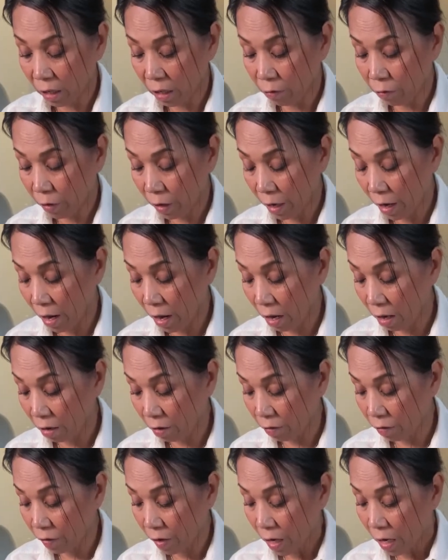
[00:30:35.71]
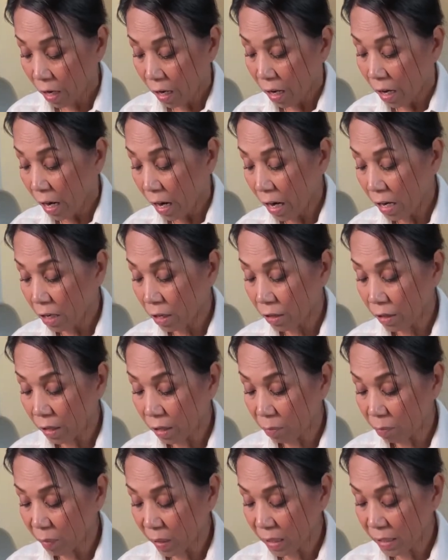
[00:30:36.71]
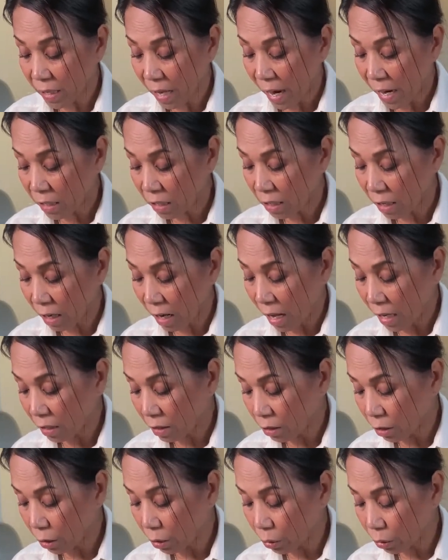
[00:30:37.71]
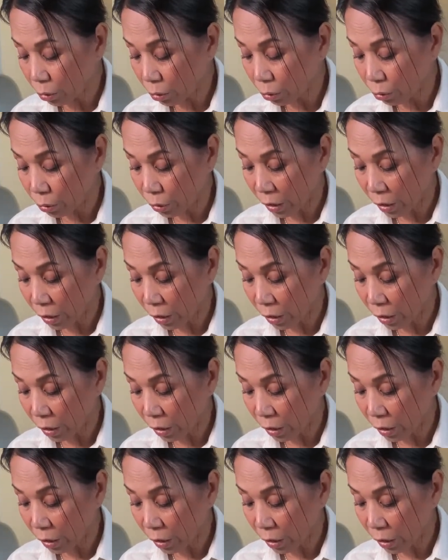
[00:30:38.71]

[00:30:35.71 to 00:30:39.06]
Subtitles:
If you have anything besides cilantro,